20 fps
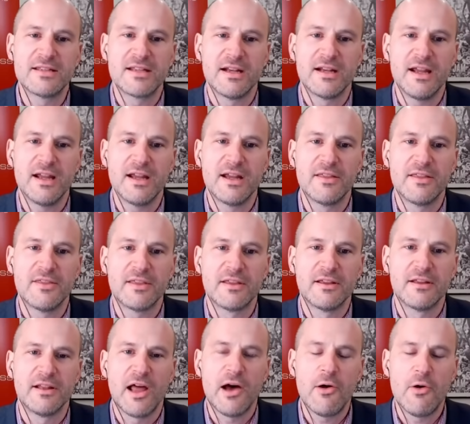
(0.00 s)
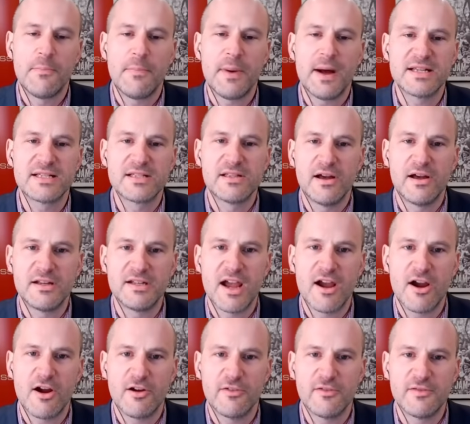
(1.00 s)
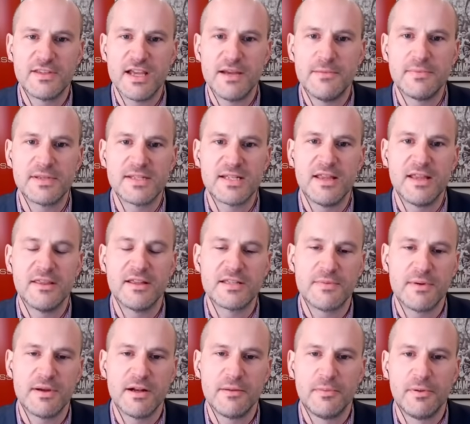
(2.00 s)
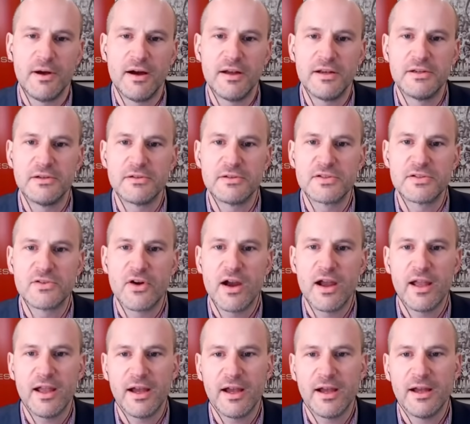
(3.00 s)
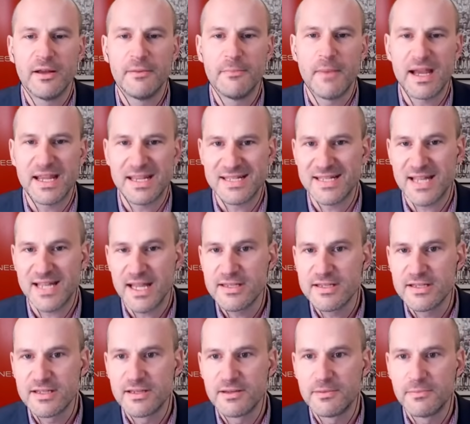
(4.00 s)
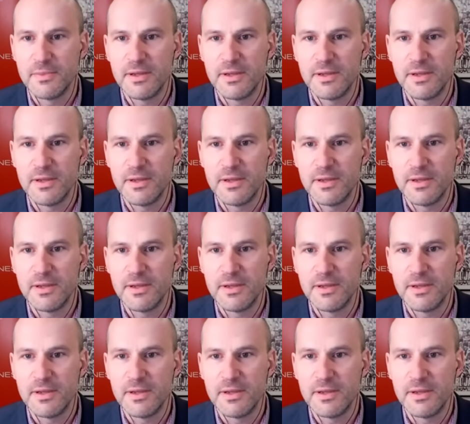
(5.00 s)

Danica, that the lower baseline tariff of 10% that's been applied to Australia makes sense